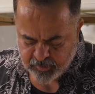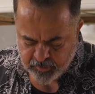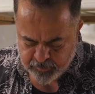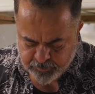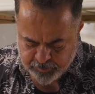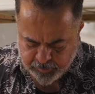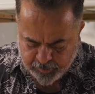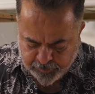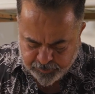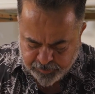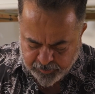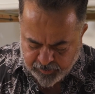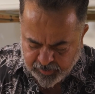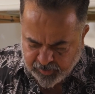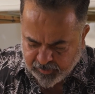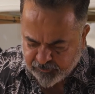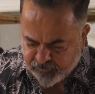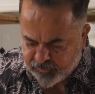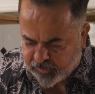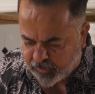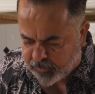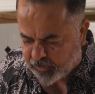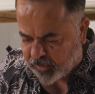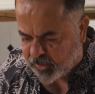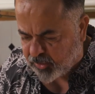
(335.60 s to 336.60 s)
People love
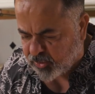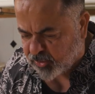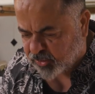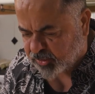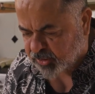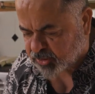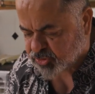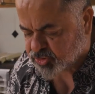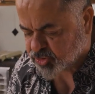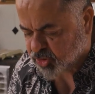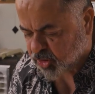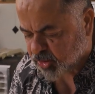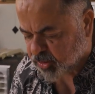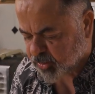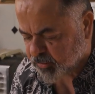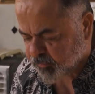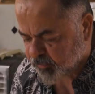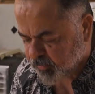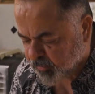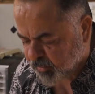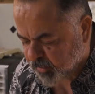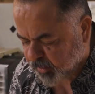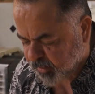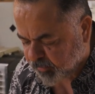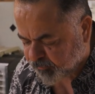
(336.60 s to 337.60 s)
them, and look, it's got
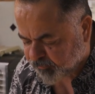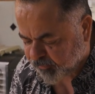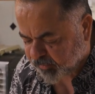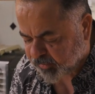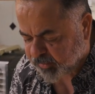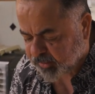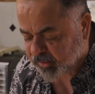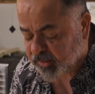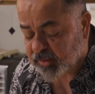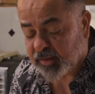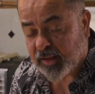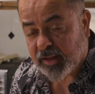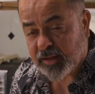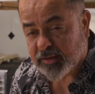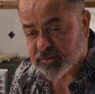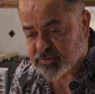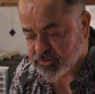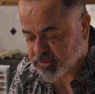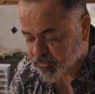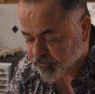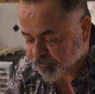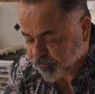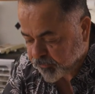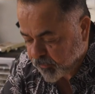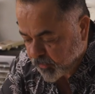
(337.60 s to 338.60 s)
a very nice,
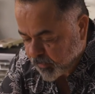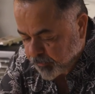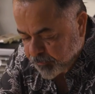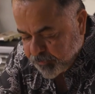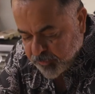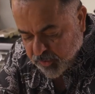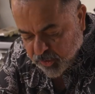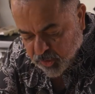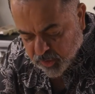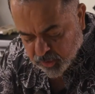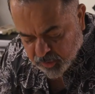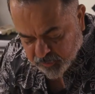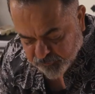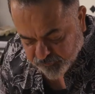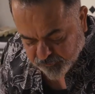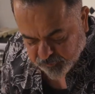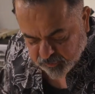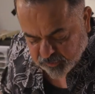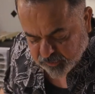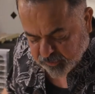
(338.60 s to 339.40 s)
beautiful